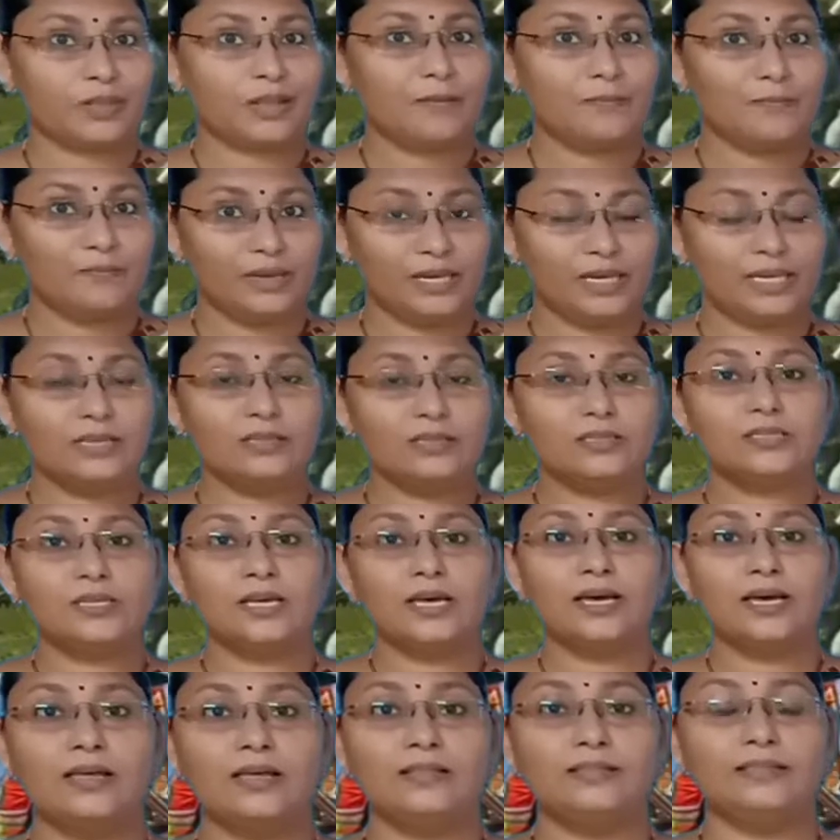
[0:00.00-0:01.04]
Means
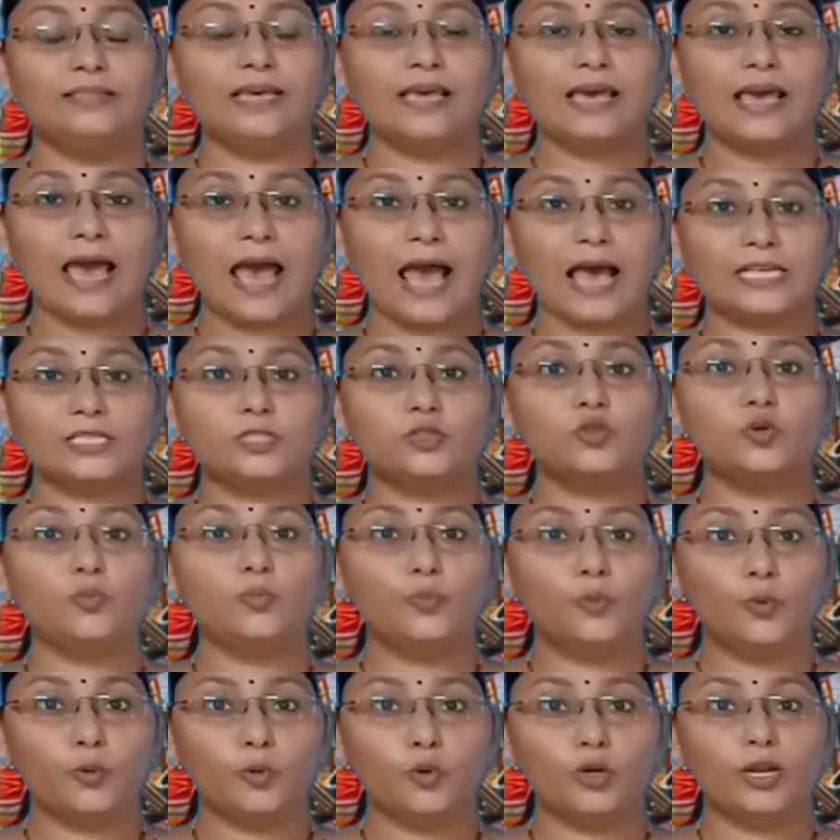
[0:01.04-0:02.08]
they has to
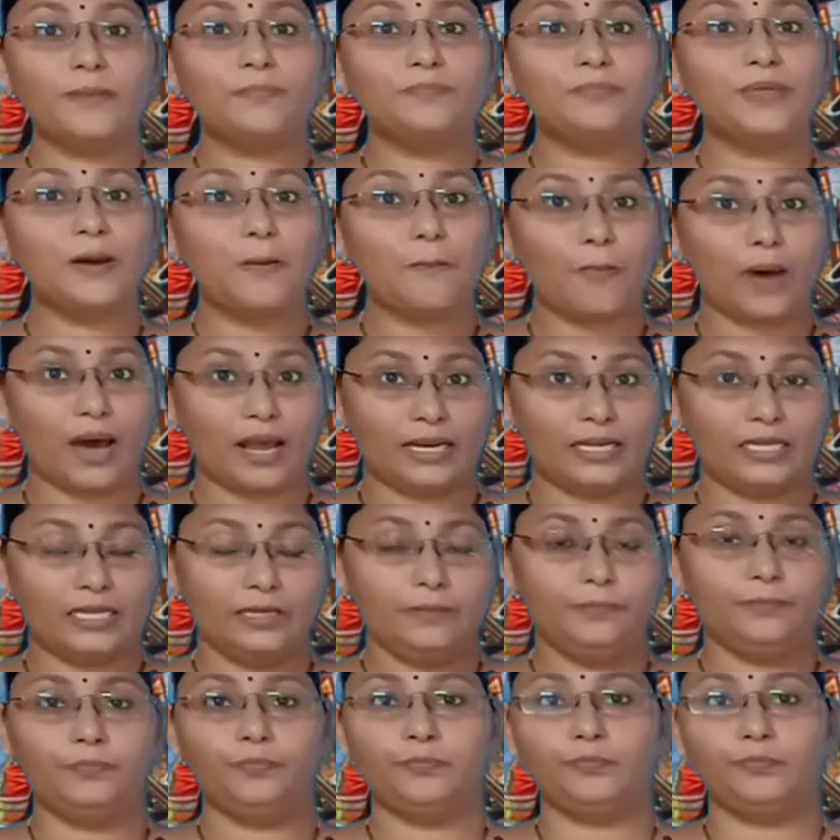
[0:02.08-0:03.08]
pull up the money